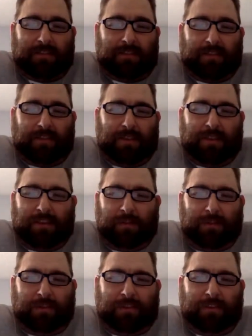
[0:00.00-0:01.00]
it
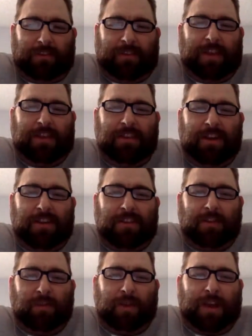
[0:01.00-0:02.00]
was, they dug their
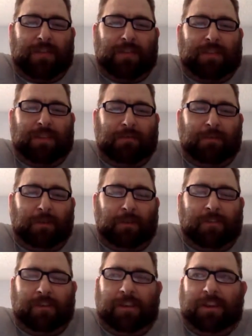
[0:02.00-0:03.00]
grave in the
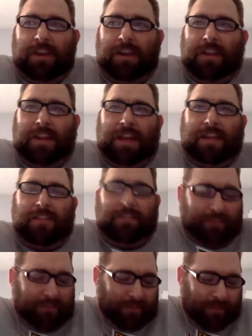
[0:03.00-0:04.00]
first inning, and
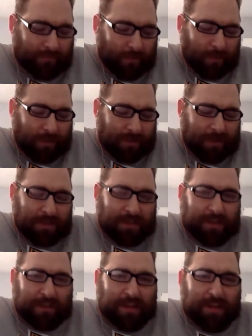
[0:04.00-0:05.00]
that's unfortunately
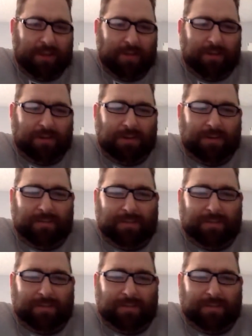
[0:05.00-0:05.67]
a killer.